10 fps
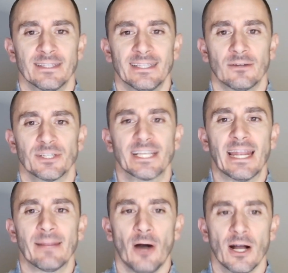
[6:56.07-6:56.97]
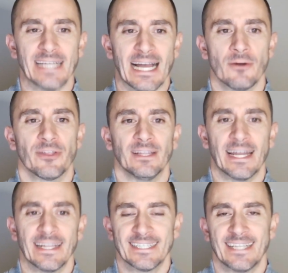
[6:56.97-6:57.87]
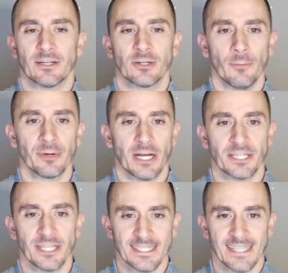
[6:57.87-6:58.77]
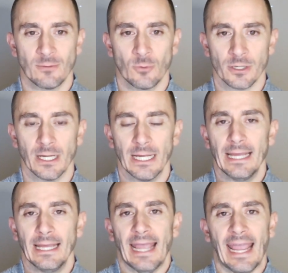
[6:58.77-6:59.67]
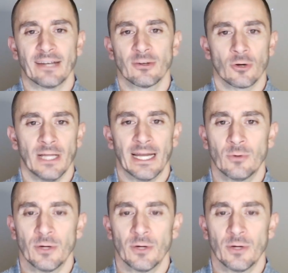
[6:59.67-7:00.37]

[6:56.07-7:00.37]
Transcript: that were just getting bogged down with a lot of this technical production design work and or a lot of quick